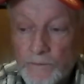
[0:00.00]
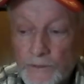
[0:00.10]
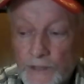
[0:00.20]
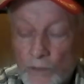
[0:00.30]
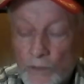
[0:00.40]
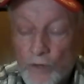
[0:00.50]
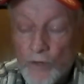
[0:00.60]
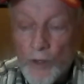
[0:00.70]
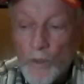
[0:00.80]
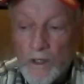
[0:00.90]
we did
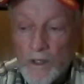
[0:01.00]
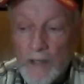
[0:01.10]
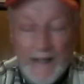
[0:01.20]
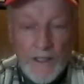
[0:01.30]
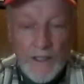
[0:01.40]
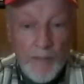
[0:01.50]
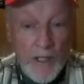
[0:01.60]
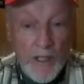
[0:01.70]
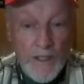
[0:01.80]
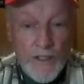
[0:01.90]
very well
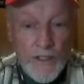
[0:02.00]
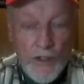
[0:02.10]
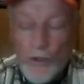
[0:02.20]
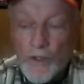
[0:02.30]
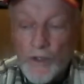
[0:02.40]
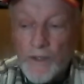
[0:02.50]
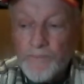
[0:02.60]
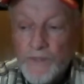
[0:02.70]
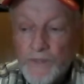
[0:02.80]
academically, so uh,